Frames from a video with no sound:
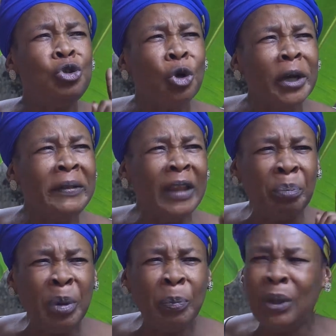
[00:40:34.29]
join the
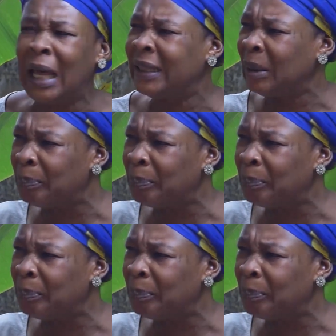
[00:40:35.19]
people at the